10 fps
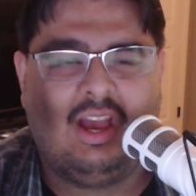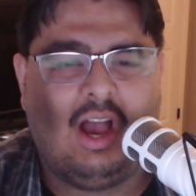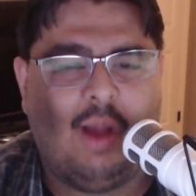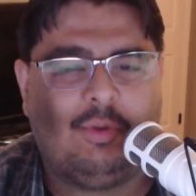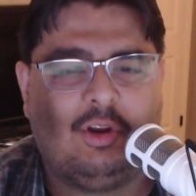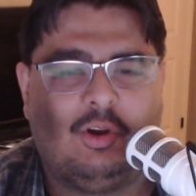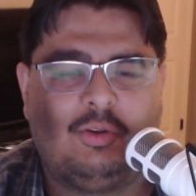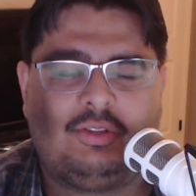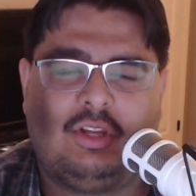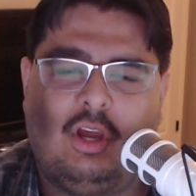I'm your
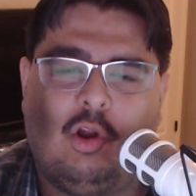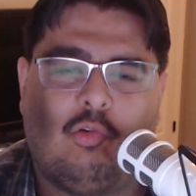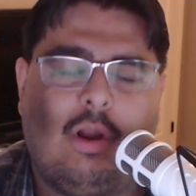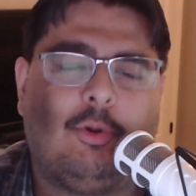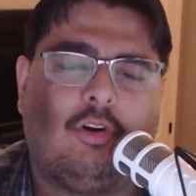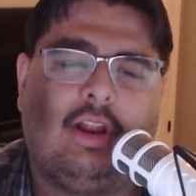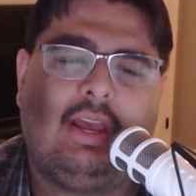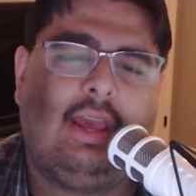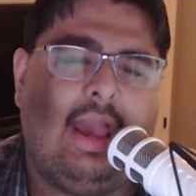host, Rebel Gray,